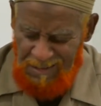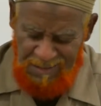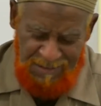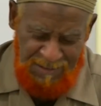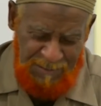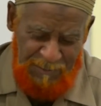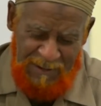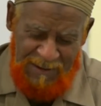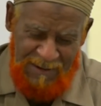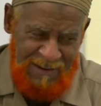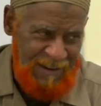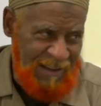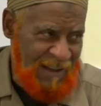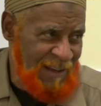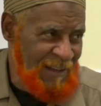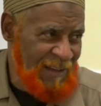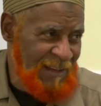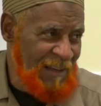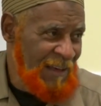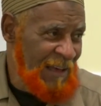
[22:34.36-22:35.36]
It's part
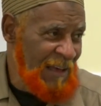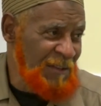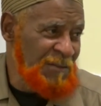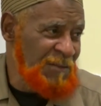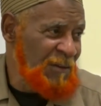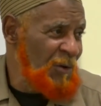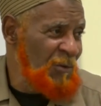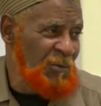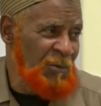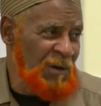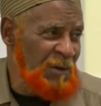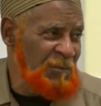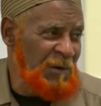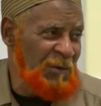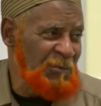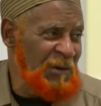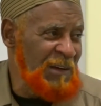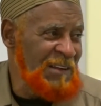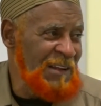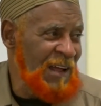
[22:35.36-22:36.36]
of it. And so,
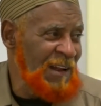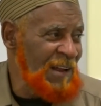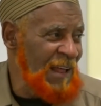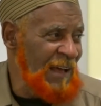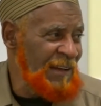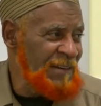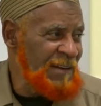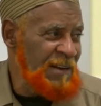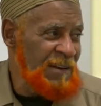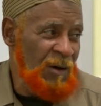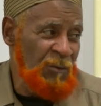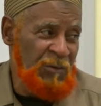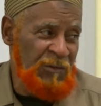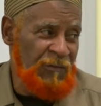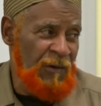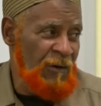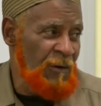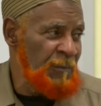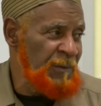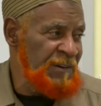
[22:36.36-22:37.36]
but we're not like that. No, we're
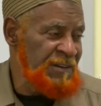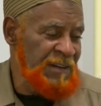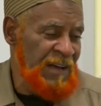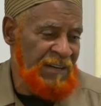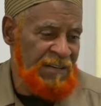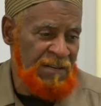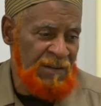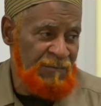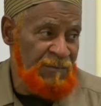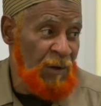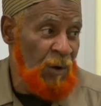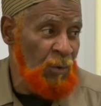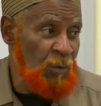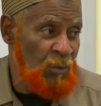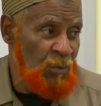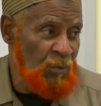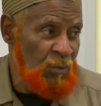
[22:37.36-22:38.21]
very protected. No.